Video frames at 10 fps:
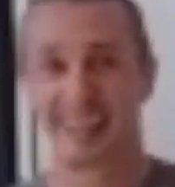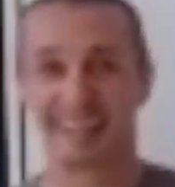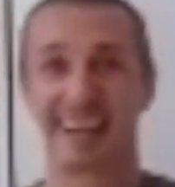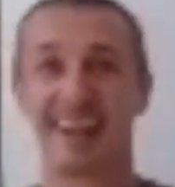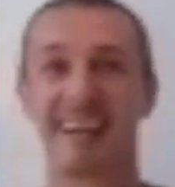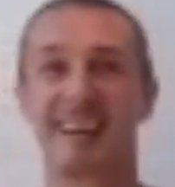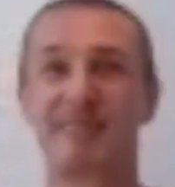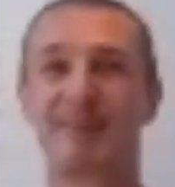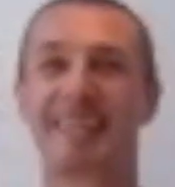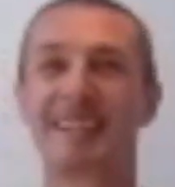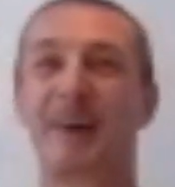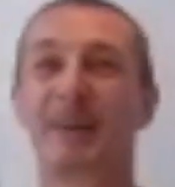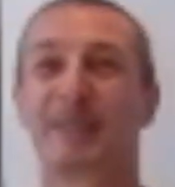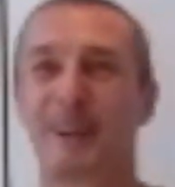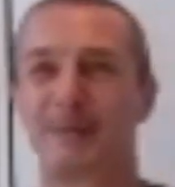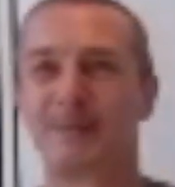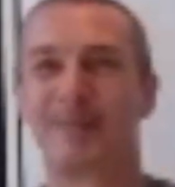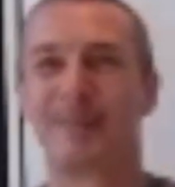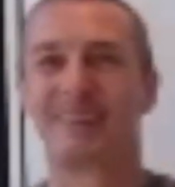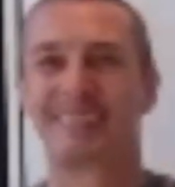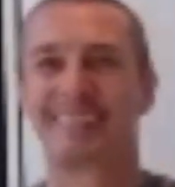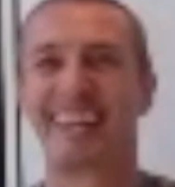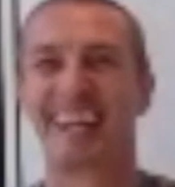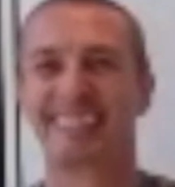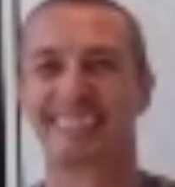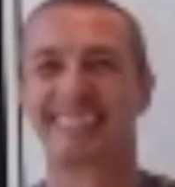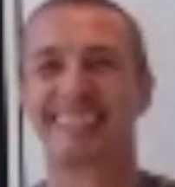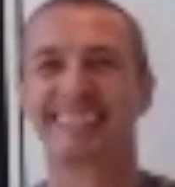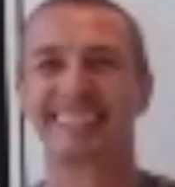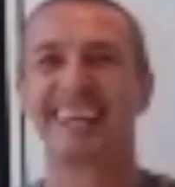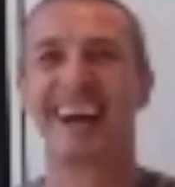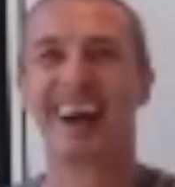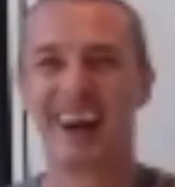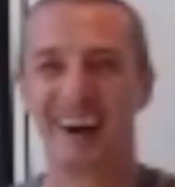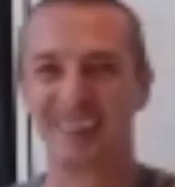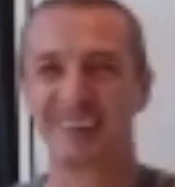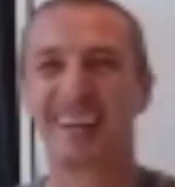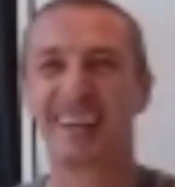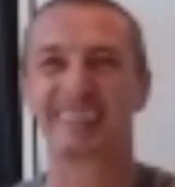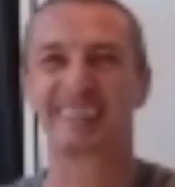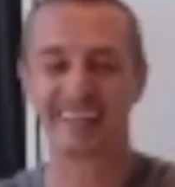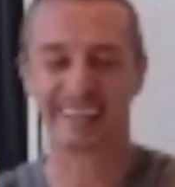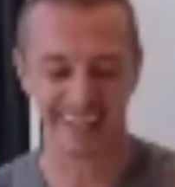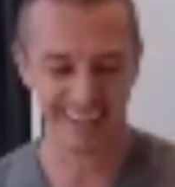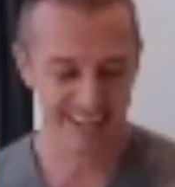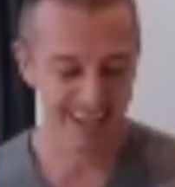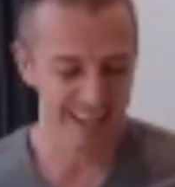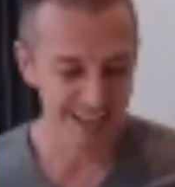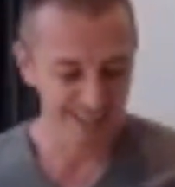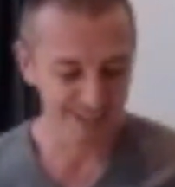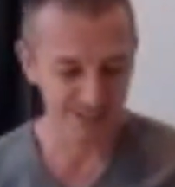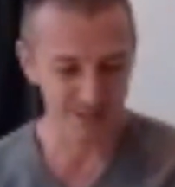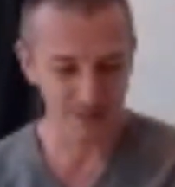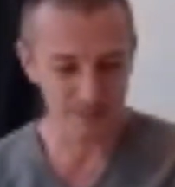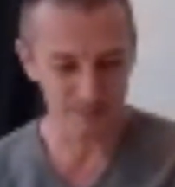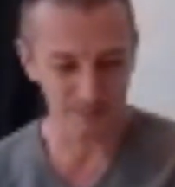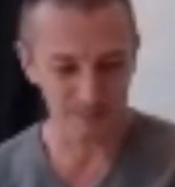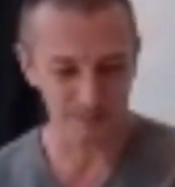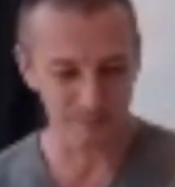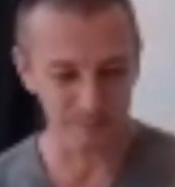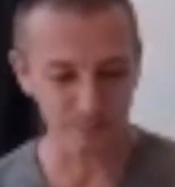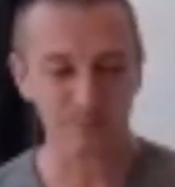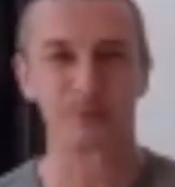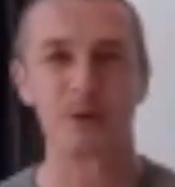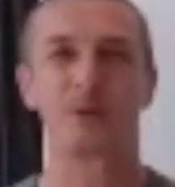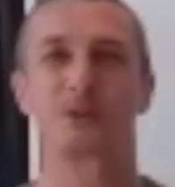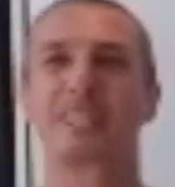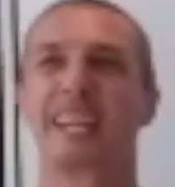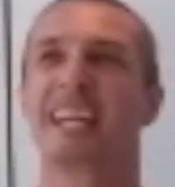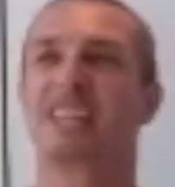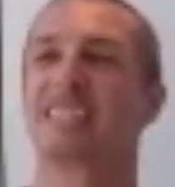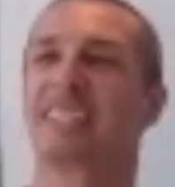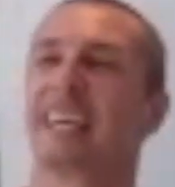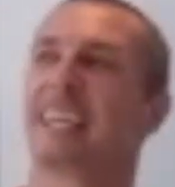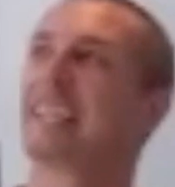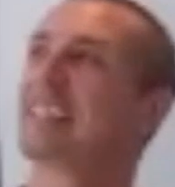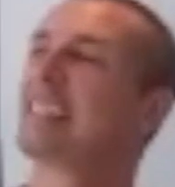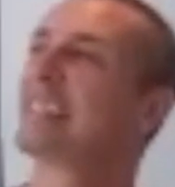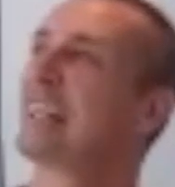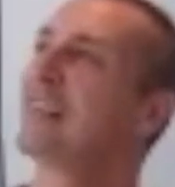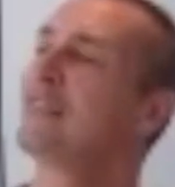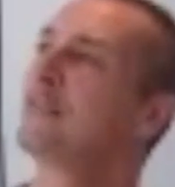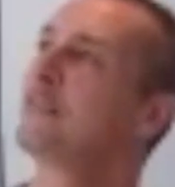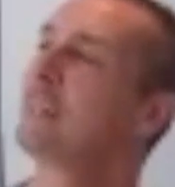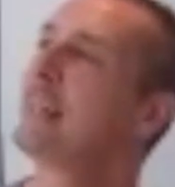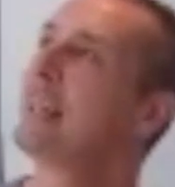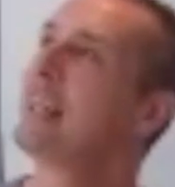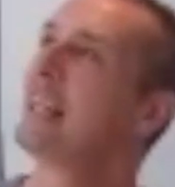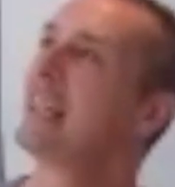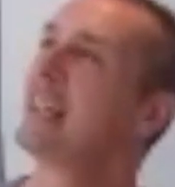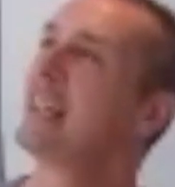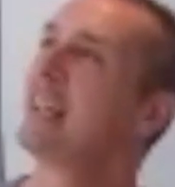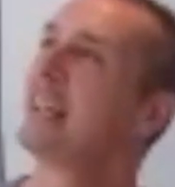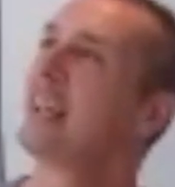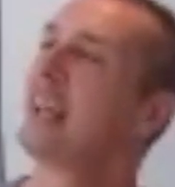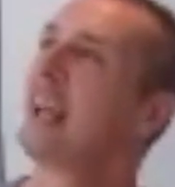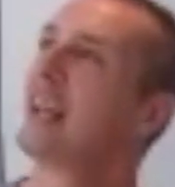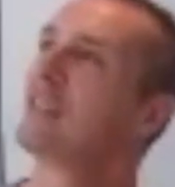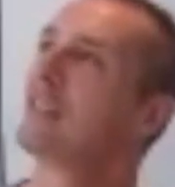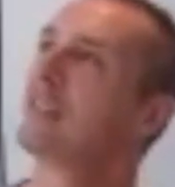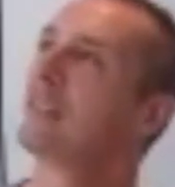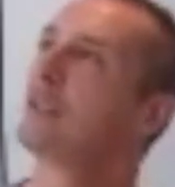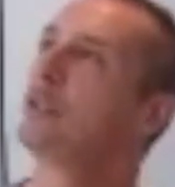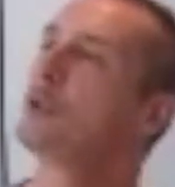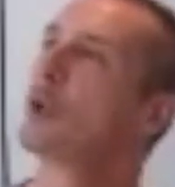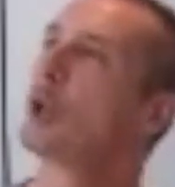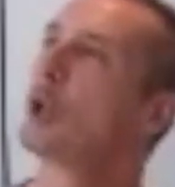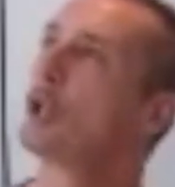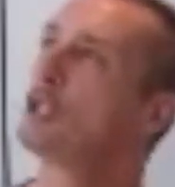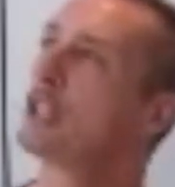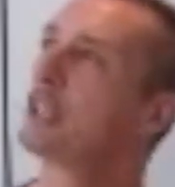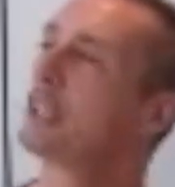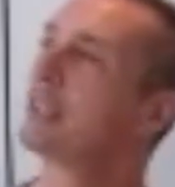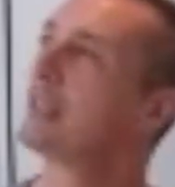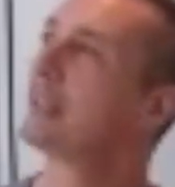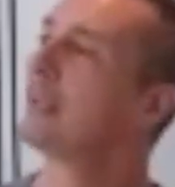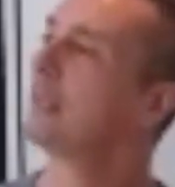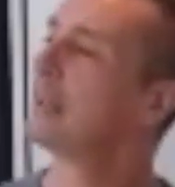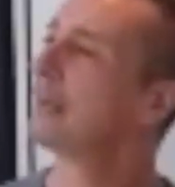Yeah, everybody knows what procreation is. Okay, great. So procreation in itself as a neurological